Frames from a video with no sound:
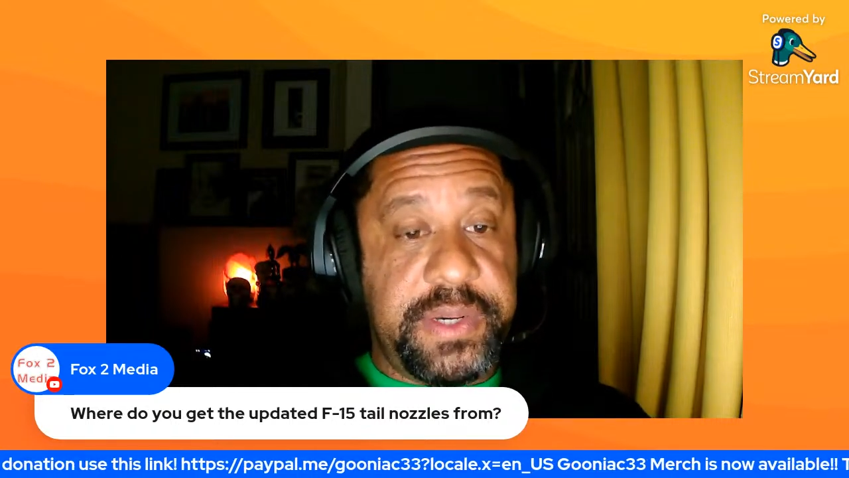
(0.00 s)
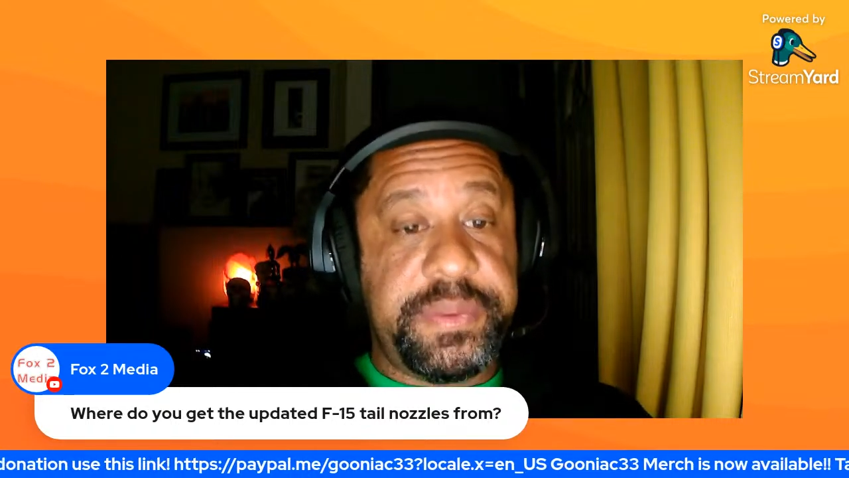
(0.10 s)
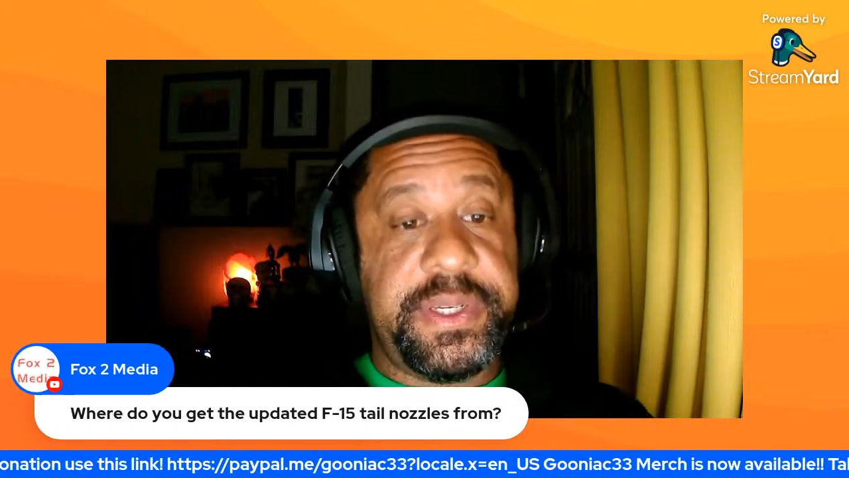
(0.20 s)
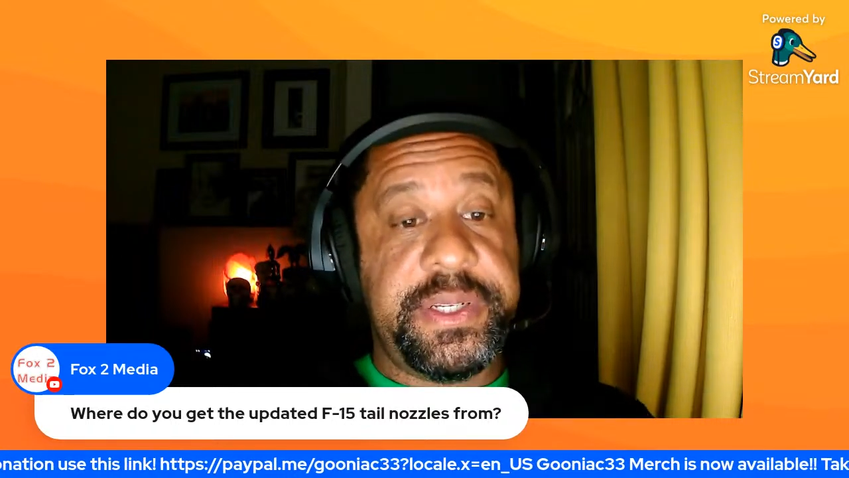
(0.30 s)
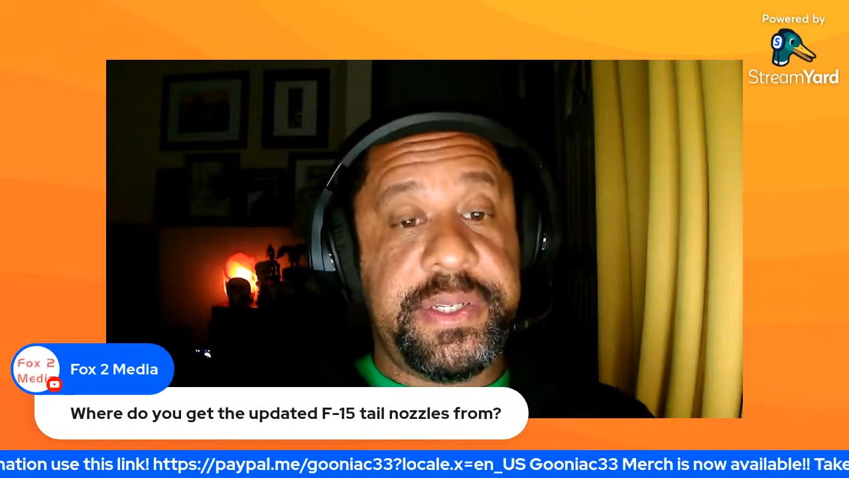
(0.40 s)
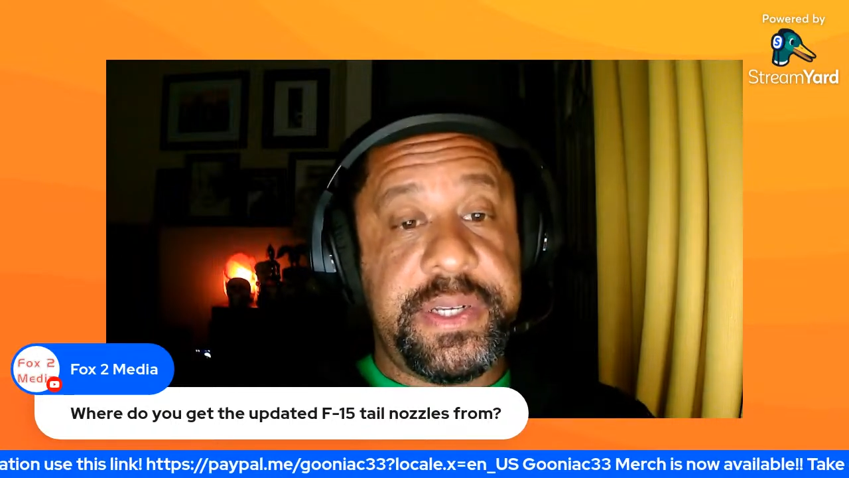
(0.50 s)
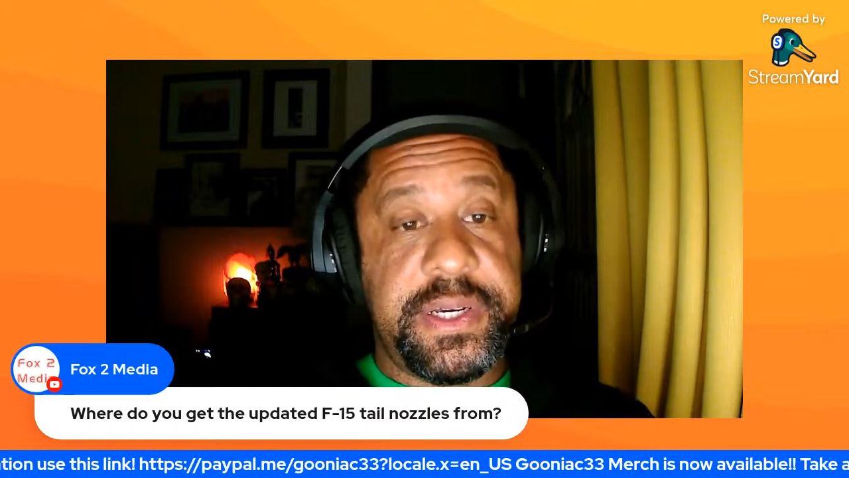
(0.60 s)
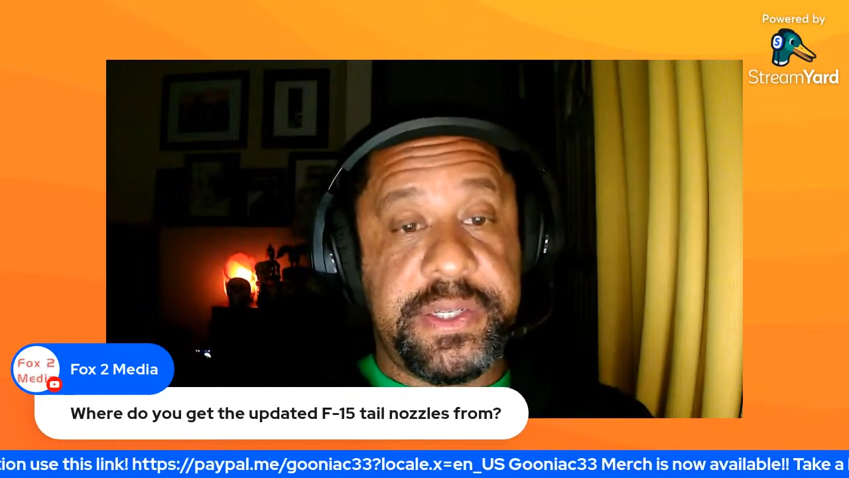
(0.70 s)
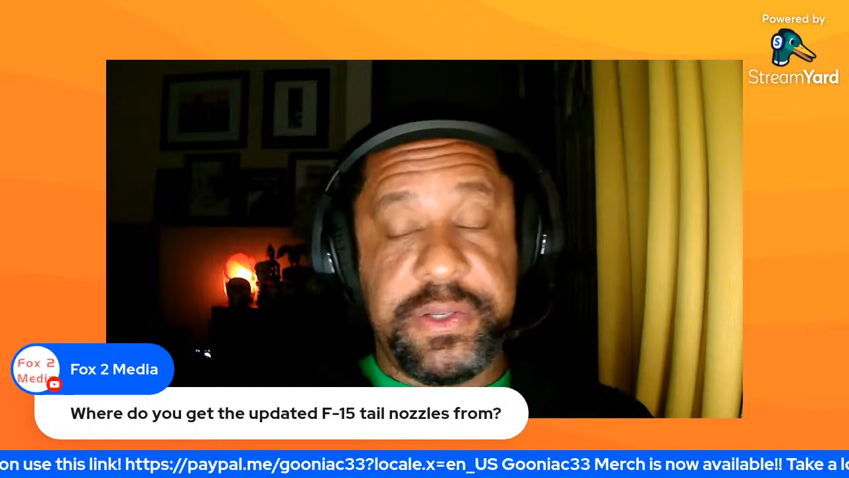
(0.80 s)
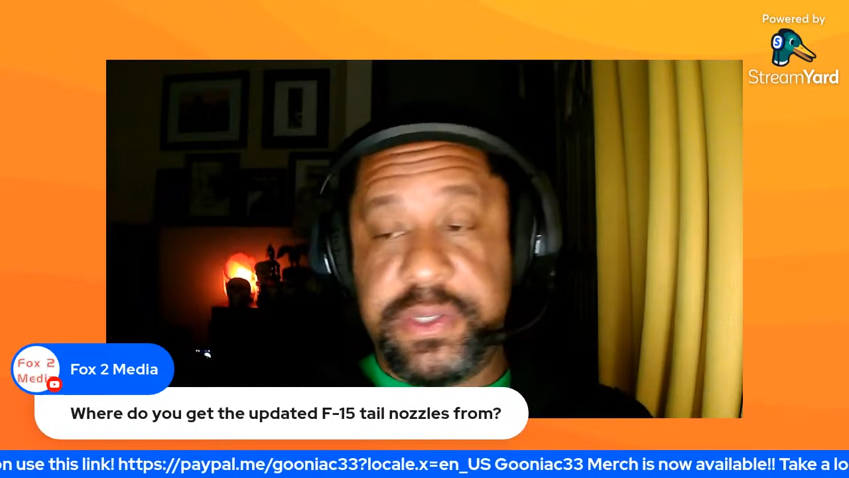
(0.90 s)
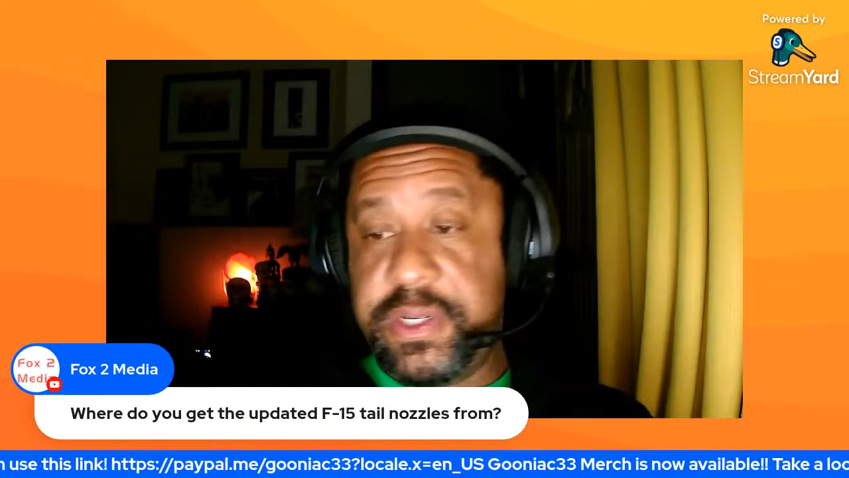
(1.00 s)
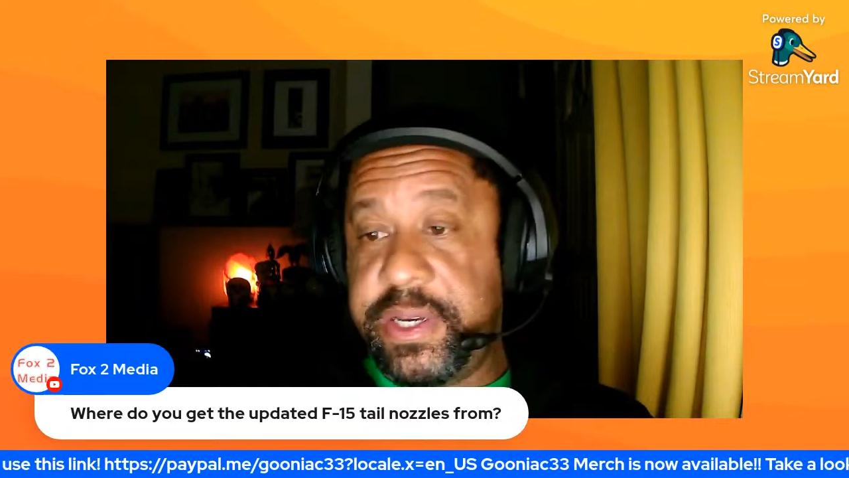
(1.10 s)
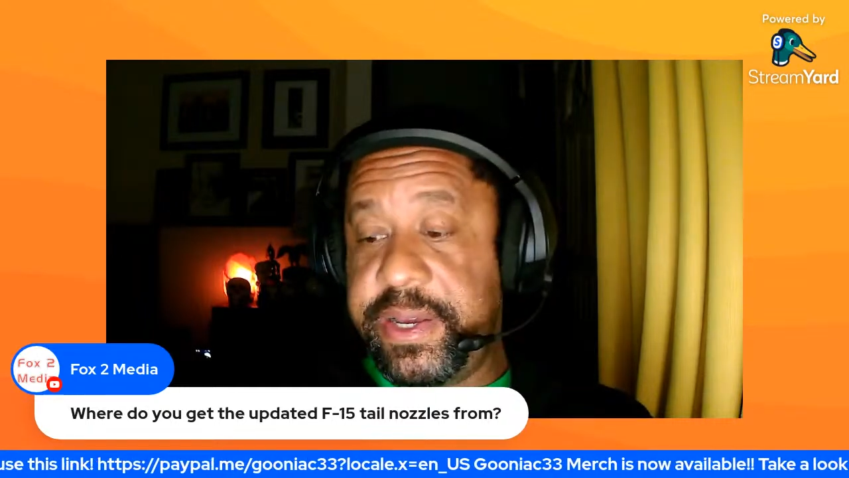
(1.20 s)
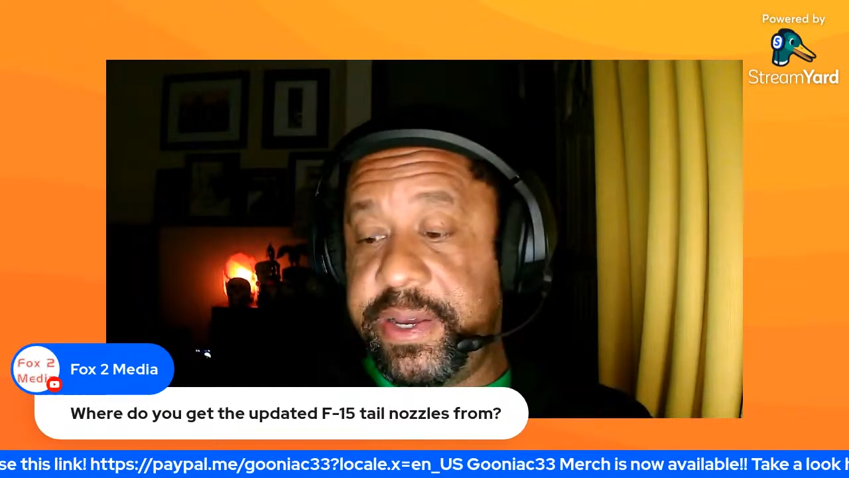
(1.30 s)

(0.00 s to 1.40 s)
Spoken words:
nozzles that I have